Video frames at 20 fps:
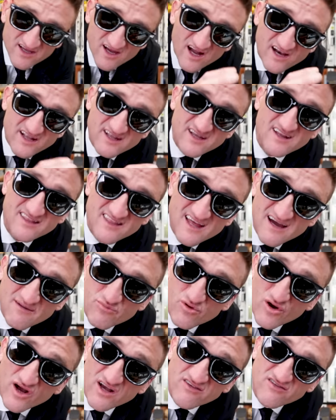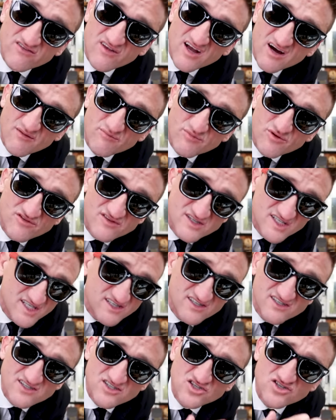Gotta get that price down boosted,
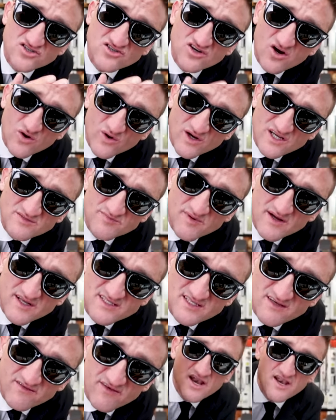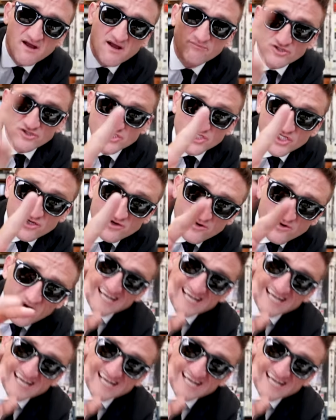it's just so expensive. Number two